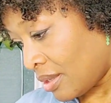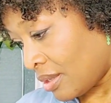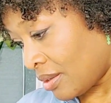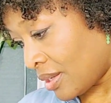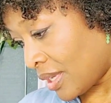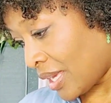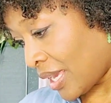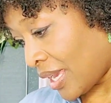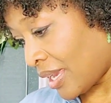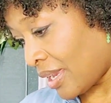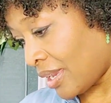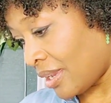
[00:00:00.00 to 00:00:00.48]

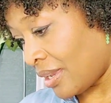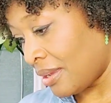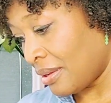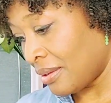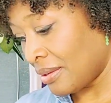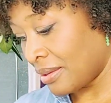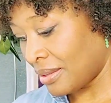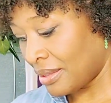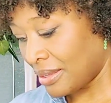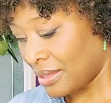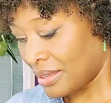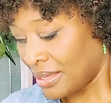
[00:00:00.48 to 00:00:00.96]
Okay,
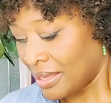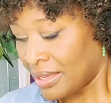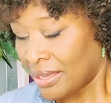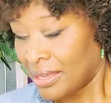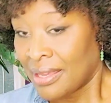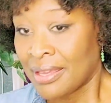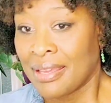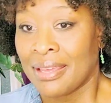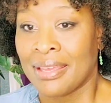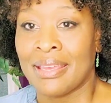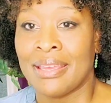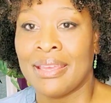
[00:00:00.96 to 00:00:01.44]

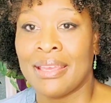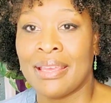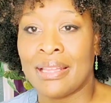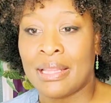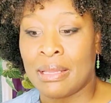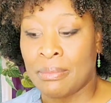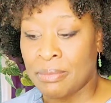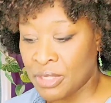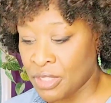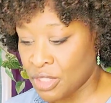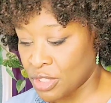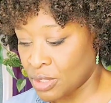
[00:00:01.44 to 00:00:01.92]

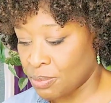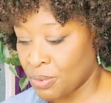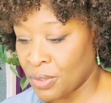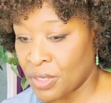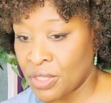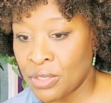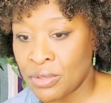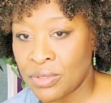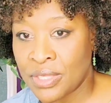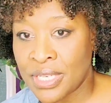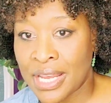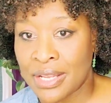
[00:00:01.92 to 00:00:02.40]
let me just
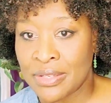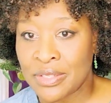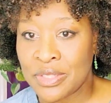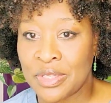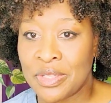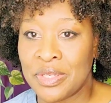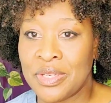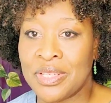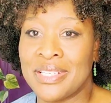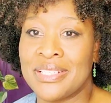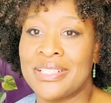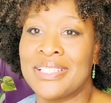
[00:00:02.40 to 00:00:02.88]
bring you down so
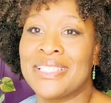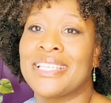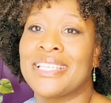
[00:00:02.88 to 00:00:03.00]
you can